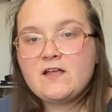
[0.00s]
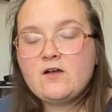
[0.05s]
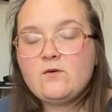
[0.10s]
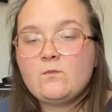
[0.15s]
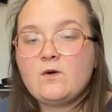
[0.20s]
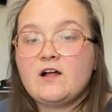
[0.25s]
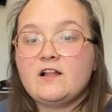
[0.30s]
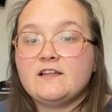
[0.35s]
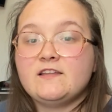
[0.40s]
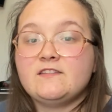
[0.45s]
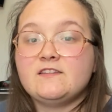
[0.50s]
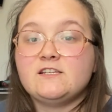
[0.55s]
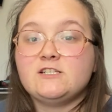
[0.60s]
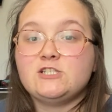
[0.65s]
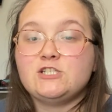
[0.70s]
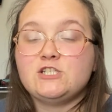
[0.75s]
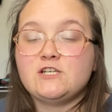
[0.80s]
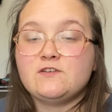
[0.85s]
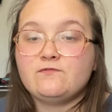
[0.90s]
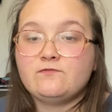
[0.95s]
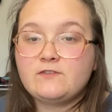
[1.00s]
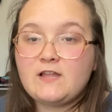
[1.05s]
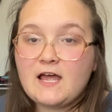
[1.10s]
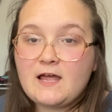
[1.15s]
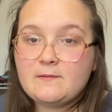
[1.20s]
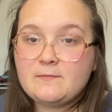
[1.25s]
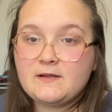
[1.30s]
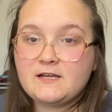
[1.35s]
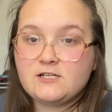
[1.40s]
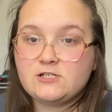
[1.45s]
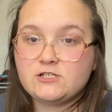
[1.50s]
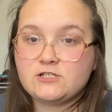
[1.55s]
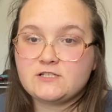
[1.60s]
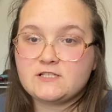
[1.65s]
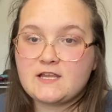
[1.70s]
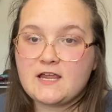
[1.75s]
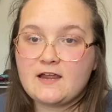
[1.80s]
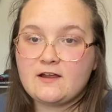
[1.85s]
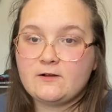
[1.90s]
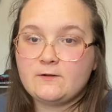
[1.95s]
while in the G flat major
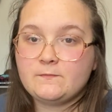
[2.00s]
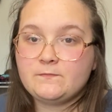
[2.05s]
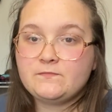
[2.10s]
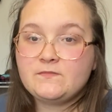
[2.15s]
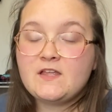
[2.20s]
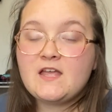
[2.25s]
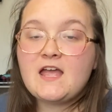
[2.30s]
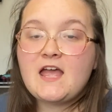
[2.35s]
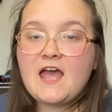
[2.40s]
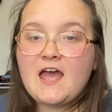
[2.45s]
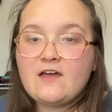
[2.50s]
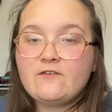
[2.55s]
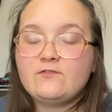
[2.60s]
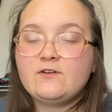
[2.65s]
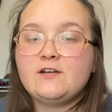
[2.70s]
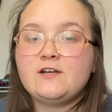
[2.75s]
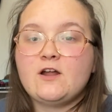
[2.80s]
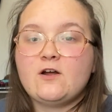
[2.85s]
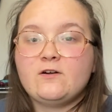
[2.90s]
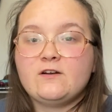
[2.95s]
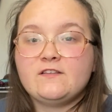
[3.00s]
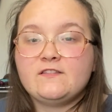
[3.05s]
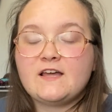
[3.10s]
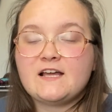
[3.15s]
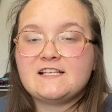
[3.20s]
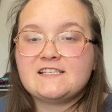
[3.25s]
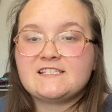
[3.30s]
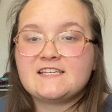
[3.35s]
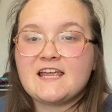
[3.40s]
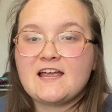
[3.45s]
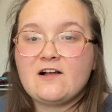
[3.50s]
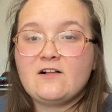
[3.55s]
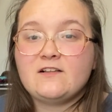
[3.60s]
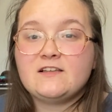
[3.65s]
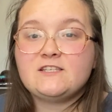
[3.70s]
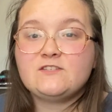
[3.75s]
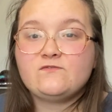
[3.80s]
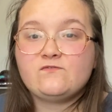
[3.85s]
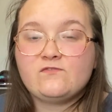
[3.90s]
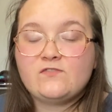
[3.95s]
scale, every note in that scale
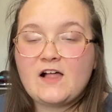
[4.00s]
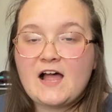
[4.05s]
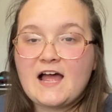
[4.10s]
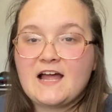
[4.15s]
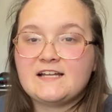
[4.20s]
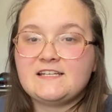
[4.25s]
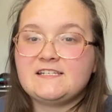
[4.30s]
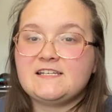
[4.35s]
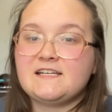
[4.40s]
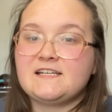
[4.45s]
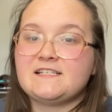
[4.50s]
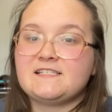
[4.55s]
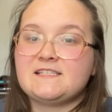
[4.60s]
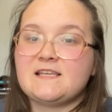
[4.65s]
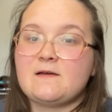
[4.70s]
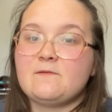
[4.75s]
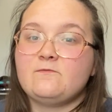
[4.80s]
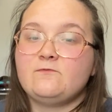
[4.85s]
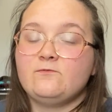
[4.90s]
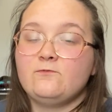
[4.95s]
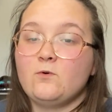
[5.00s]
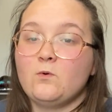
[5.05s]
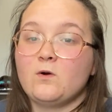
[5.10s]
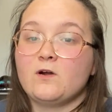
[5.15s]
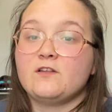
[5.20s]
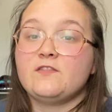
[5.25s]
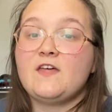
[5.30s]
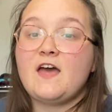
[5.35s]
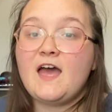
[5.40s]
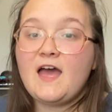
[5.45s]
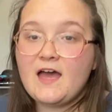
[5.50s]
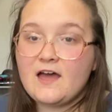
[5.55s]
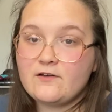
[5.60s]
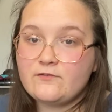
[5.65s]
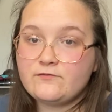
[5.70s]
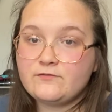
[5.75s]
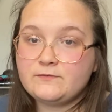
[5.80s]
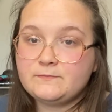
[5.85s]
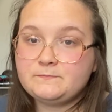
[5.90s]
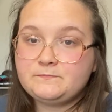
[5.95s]
is flat except for the
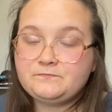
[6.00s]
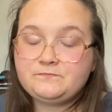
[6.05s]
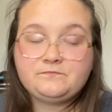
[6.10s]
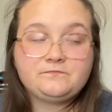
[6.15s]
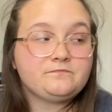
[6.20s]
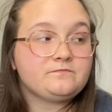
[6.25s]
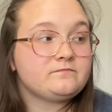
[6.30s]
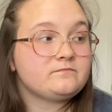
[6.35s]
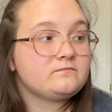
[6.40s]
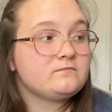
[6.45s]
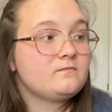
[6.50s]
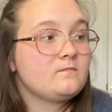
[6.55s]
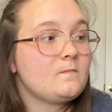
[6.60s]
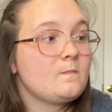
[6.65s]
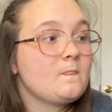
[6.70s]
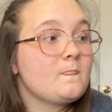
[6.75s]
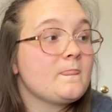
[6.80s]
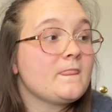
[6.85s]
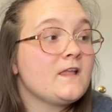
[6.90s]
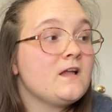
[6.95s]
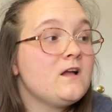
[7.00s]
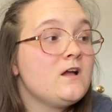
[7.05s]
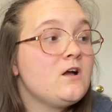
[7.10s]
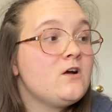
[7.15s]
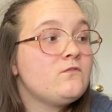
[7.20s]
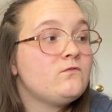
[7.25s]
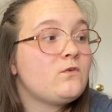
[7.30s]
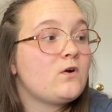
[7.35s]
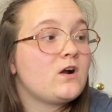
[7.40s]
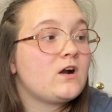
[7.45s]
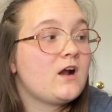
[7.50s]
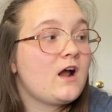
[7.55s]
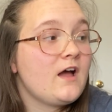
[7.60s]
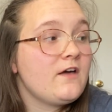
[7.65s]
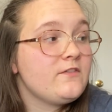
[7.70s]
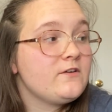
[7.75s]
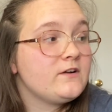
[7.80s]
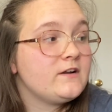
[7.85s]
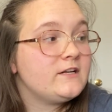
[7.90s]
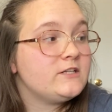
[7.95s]
F. For our
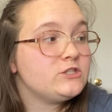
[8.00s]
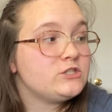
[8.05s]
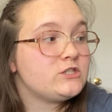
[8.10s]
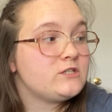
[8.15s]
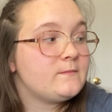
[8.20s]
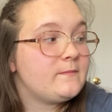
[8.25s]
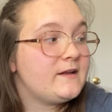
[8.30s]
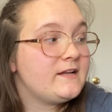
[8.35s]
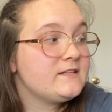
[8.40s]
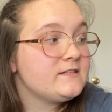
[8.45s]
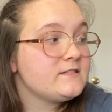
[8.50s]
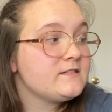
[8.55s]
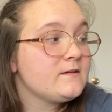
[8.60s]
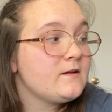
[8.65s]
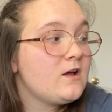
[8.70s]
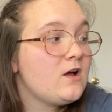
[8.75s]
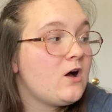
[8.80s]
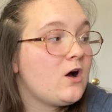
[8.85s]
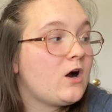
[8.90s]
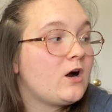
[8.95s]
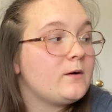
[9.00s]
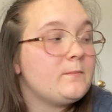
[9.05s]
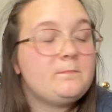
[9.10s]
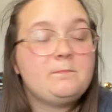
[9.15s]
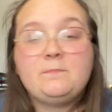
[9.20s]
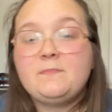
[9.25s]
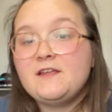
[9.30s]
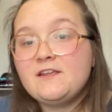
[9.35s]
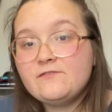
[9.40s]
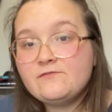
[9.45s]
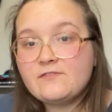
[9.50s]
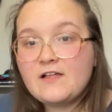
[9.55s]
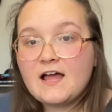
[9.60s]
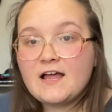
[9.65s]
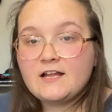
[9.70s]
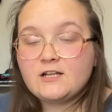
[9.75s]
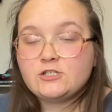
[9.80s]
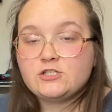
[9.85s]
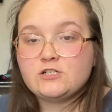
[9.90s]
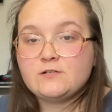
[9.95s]
other instruments, our B flat
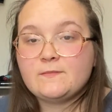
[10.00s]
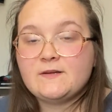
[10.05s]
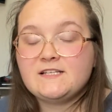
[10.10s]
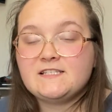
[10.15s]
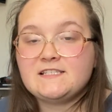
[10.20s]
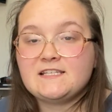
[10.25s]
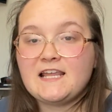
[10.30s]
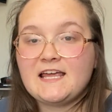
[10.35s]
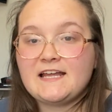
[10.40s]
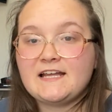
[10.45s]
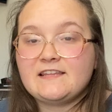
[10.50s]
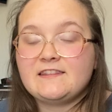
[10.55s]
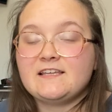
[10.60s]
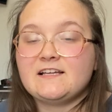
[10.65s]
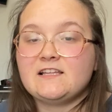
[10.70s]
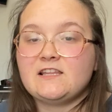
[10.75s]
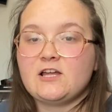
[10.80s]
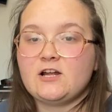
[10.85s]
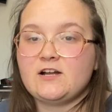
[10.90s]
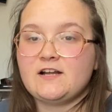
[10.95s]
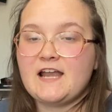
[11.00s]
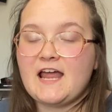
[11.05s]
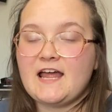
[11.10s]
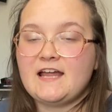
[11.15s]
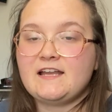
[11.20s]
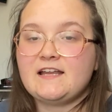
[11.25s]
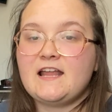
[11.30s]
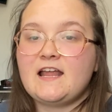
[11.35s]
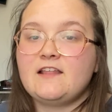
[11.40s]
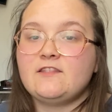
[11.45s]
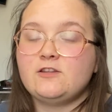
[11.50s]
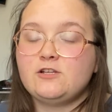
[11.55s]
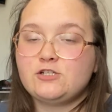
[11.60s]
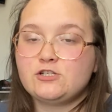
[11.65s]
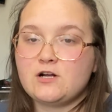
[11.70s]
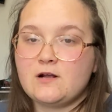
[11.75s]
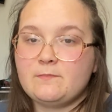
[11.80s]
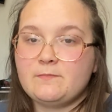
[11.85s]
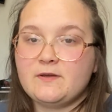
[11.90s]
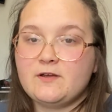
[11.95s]
instruments like the clarinet and the
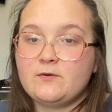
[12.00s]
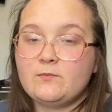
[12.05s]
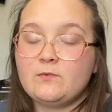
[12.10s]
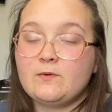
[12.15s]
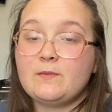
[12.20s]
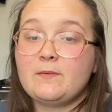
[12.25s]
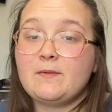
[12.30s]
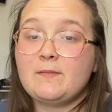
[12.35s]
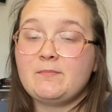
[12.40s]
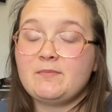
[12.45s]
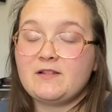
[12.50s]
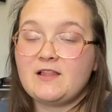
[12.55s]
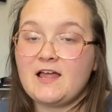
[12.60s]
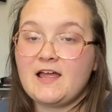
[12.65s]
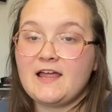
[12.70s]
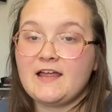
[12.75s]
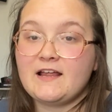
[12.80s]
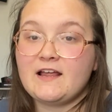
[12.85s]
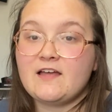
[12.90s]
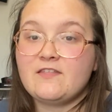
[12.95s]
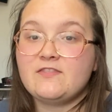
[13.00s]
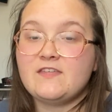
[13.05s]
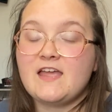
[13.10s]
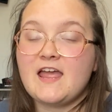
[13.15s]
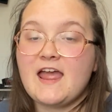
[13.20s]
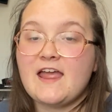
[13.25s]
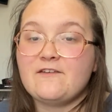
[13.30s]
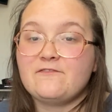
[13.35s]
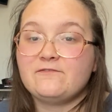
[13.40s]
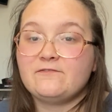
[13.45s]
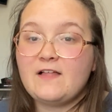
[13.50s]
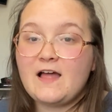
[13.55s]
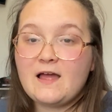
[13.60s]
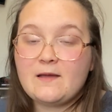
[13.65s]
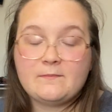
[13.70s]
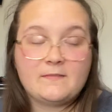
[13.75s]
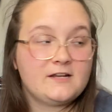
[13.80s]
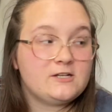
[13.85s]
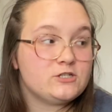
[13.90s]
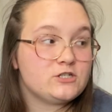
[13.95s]
trumpet will be playing the A flat
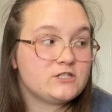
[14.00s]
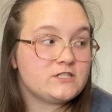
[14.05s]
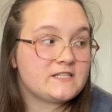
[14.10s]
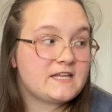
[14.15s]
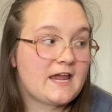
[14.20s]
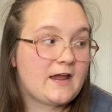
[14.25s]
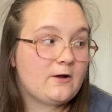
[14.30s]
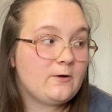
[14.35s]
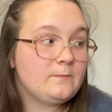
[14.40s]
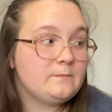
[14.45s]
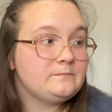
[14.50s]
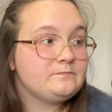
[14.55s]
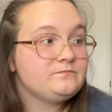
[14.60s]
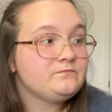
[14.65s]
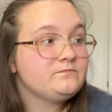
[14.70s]
major scale,